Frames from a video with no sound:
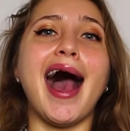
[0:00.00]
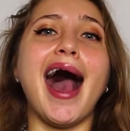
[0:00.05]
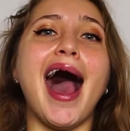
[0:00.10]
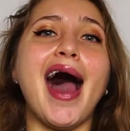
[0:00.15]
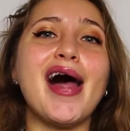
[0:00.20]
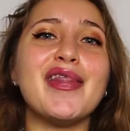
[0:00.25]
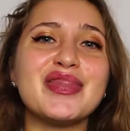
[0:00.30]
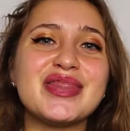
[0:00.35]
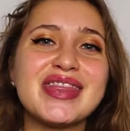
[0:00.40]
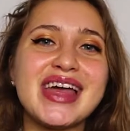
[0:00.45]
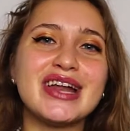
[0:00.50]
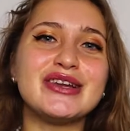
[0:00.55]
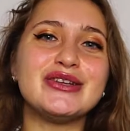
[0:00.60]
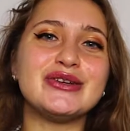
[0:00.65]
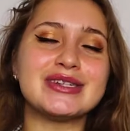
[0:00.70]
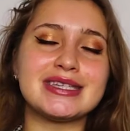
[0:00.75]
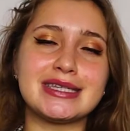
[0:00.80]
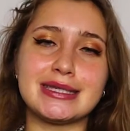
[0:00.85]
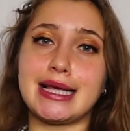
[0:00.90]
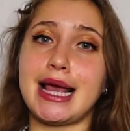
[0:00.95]
and then
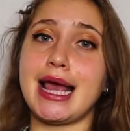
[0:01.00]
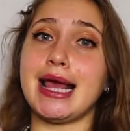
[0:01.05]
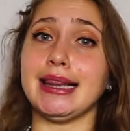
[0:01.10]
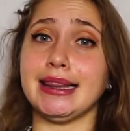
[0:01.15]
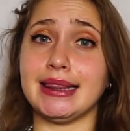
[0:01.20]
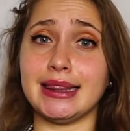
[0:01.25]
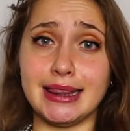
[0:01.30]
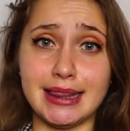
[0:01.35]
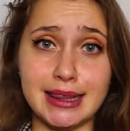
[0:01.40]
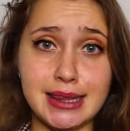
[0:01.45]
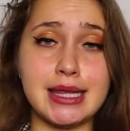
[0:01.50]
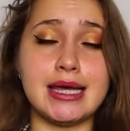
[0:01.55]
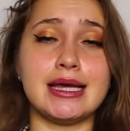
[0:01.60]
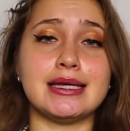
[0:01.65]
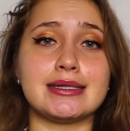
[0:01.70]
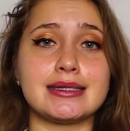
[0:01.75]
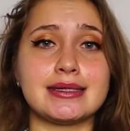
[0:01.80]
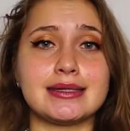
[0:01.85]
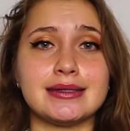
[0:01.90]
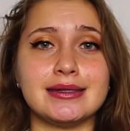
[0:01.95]
you say
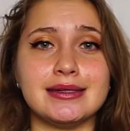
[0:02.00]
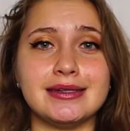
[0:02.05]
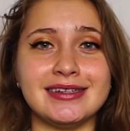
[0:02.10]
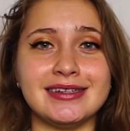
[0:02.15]
this,